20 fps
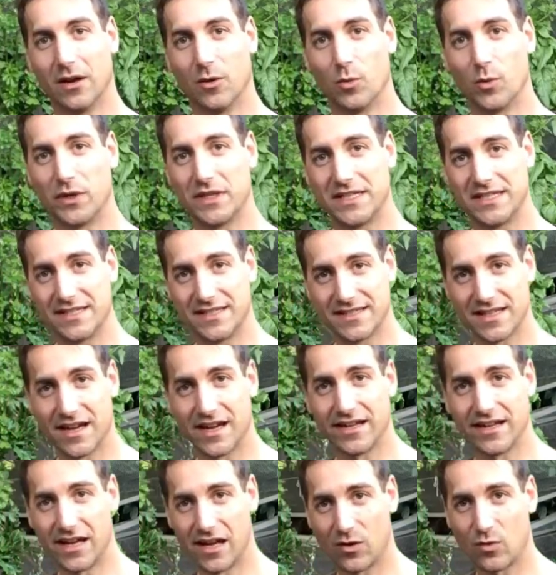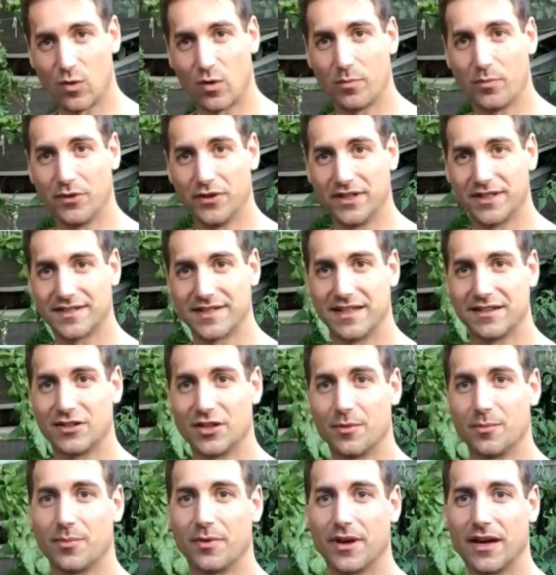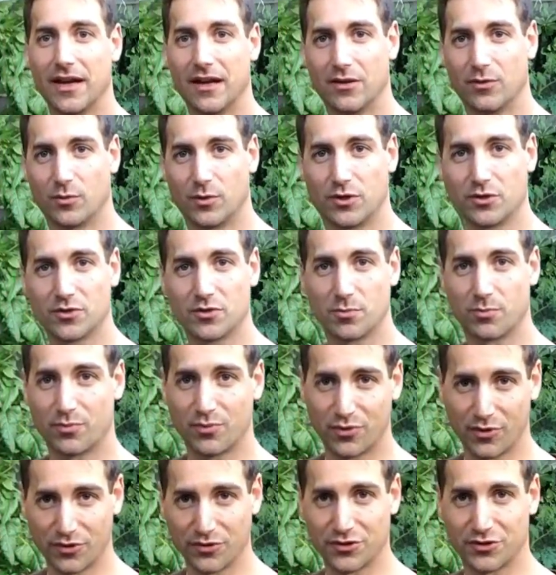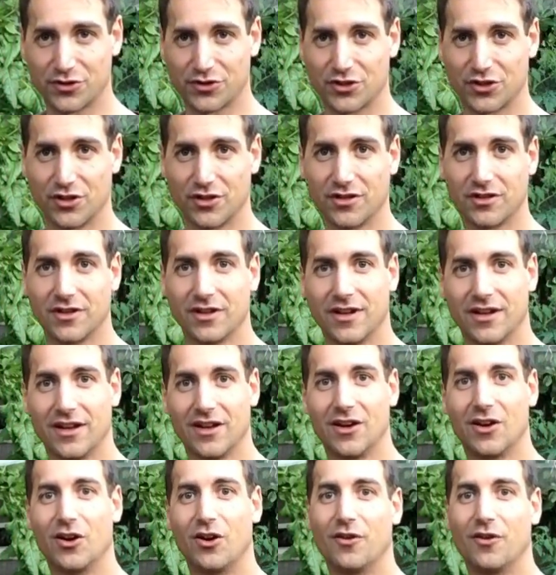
where we design aquaponics setup and we do the production